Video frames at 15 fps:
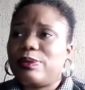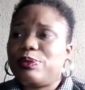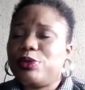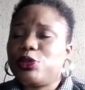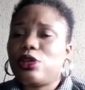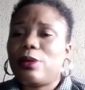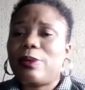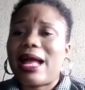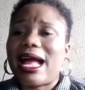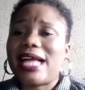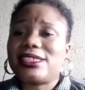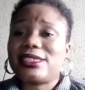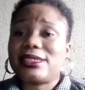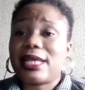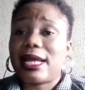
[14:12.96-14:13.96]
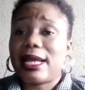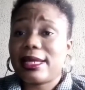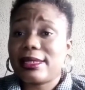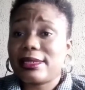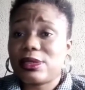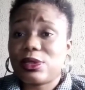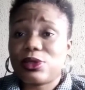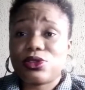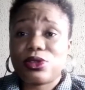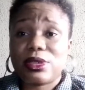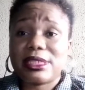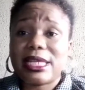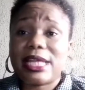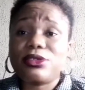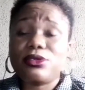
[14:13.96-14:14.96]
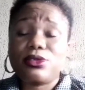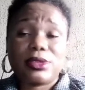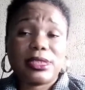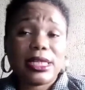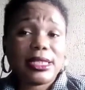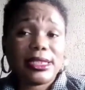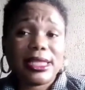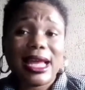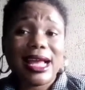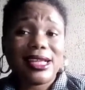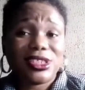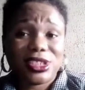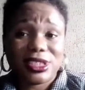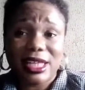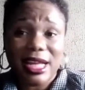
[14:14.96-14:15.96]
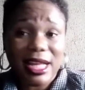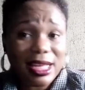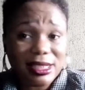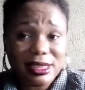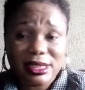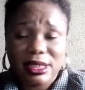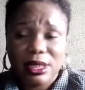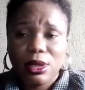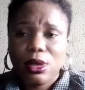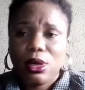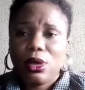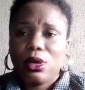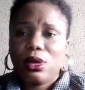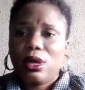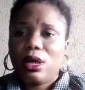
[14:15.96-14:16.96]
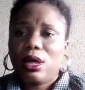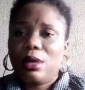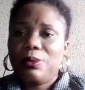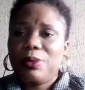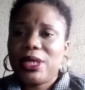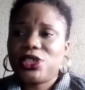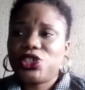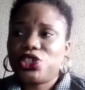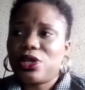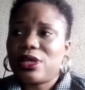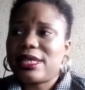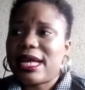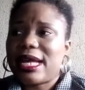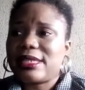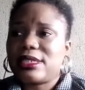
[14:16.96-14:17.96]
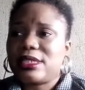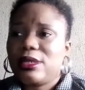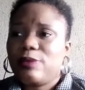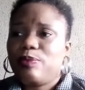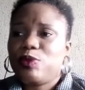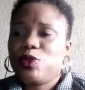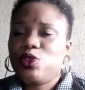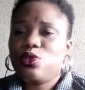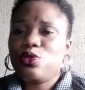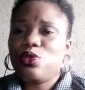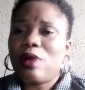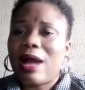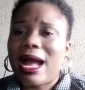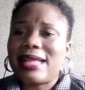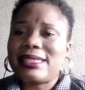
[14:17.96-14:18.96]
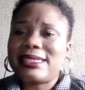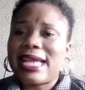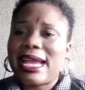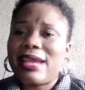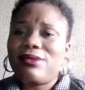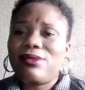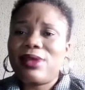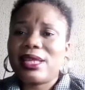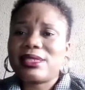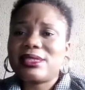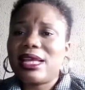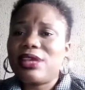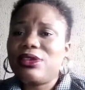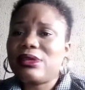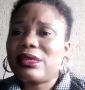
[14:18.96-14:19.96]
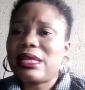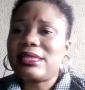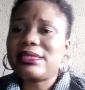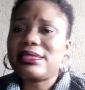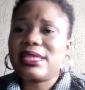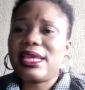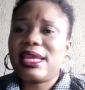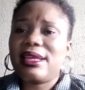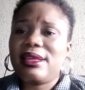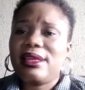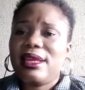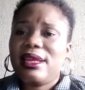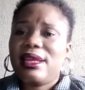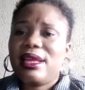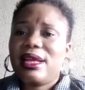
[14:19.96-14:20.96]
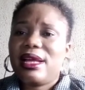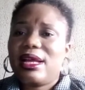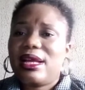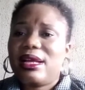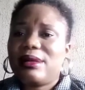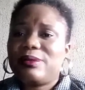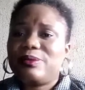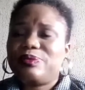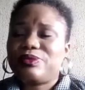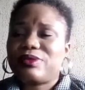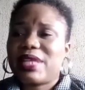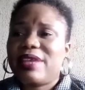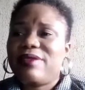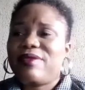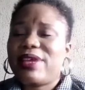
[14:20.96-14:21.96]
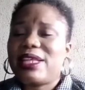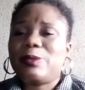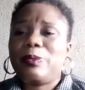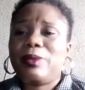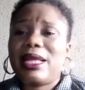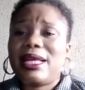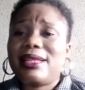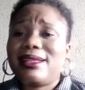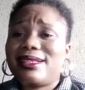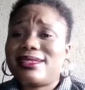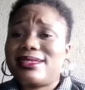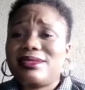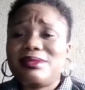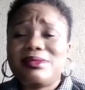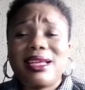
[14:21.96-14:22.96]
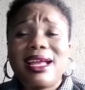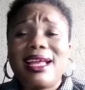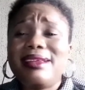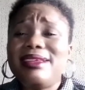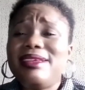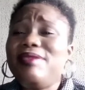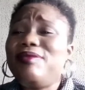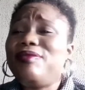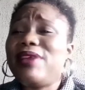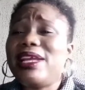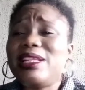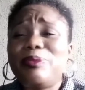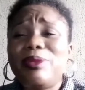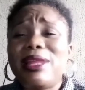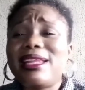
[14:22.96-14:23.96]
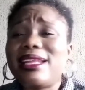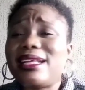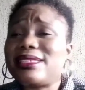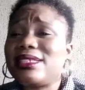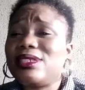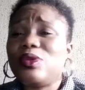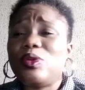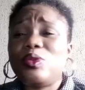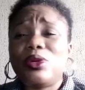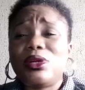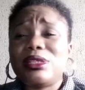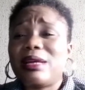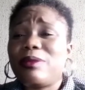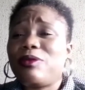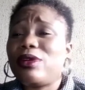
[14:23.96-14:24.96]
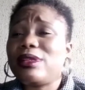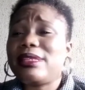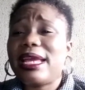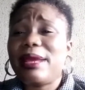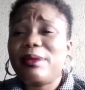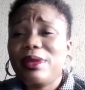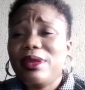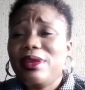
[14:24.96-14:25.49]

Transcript: put up hashtags, because you're entitled to 30 hashtags, make sure that you are direct. Now you can't say event planners. There are event planners in the world, and for them,